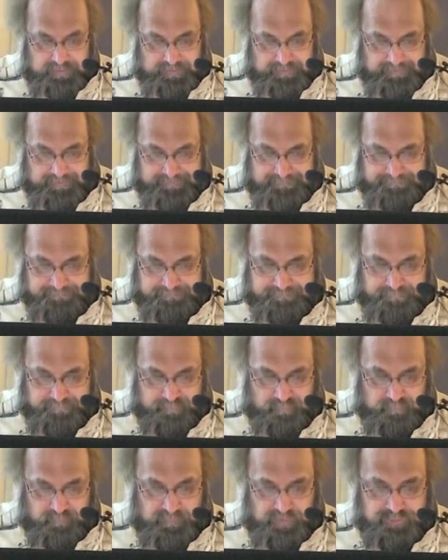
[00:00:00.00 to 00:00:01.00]
Um,
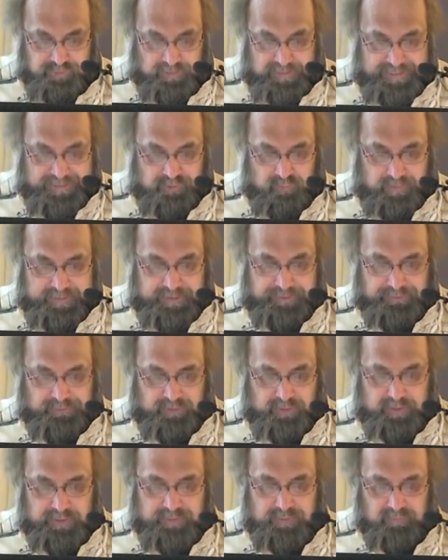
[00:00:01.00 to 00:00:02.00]
July
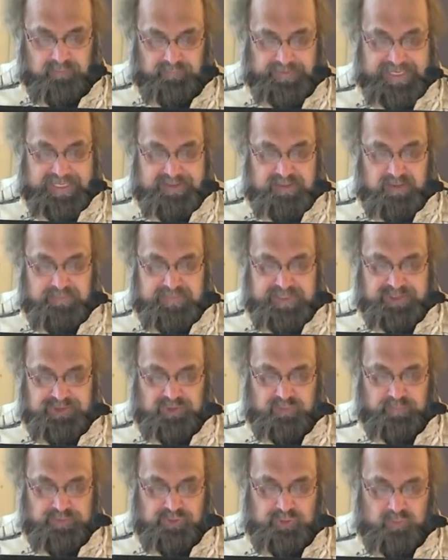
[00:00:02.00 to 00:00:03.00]
twenty-third, rain and
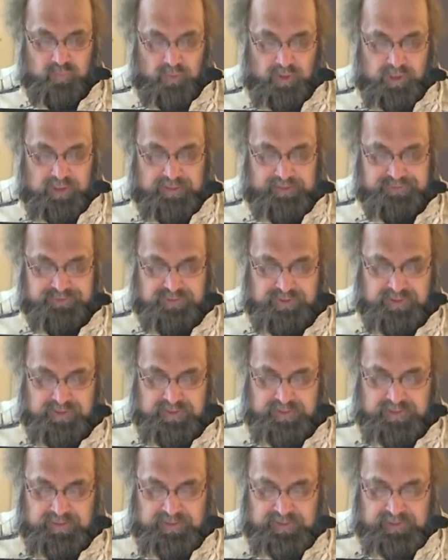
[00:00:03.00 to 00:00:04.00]
mist with squalls.
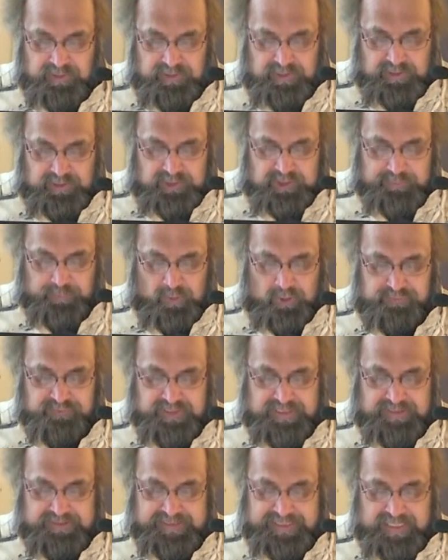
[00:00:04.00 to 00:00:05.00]
Spoke
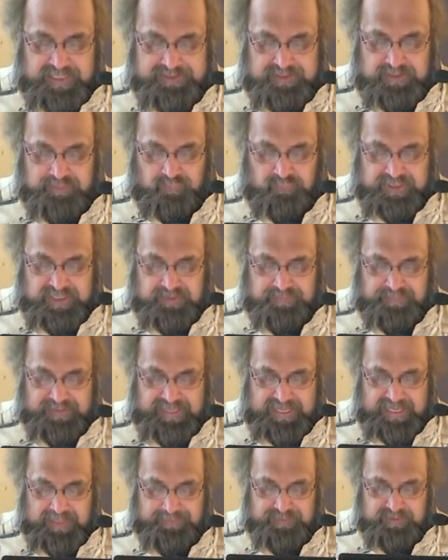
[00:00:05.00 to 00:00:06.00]
the Italian brig
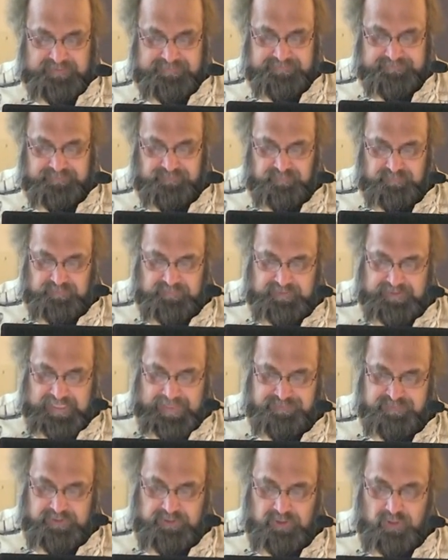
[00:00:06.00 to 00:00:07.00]
Pap.
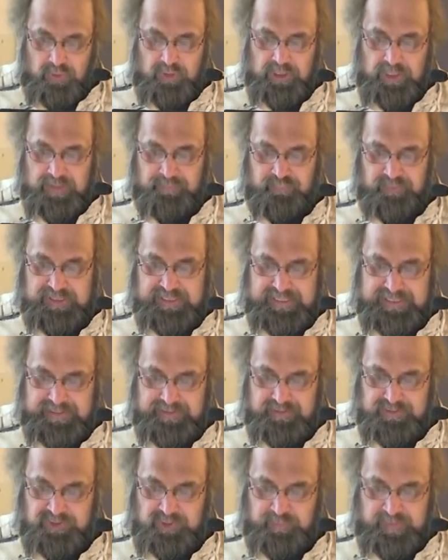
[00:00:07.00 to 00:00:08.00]
Captain no
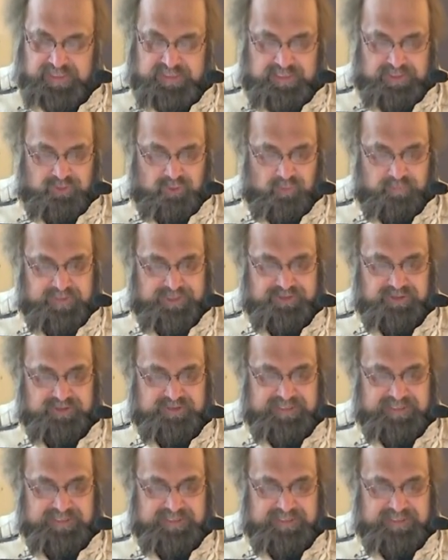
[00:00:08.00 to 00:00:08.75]
comprehend, speaky too much